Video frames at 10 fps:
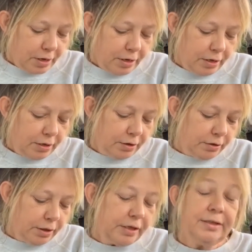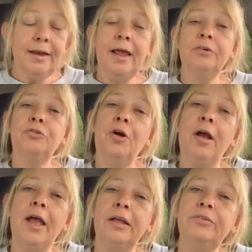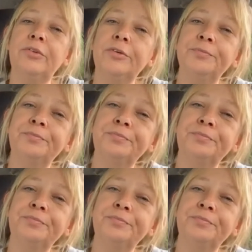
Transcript: uh, he denied Christ